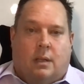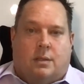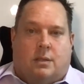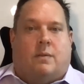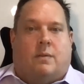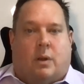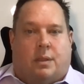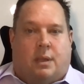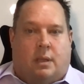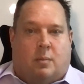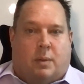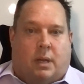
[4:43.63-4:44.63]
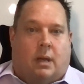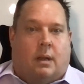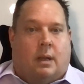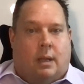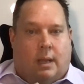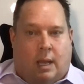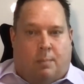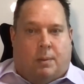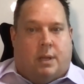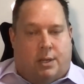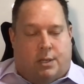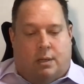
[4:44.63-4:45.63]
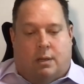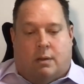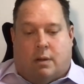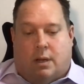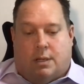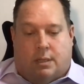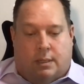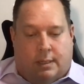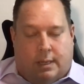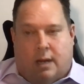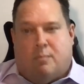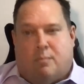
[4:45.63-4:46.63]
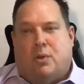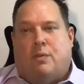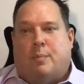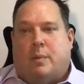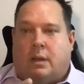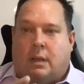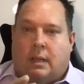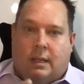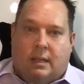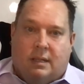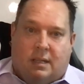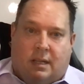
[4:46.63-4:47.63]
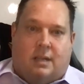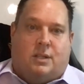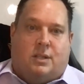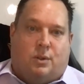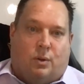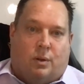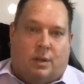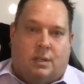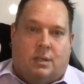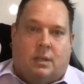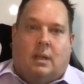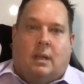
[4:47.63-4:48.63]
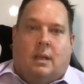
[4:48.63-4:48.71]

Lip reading: So you've got to think about application integration, data movement, data storage.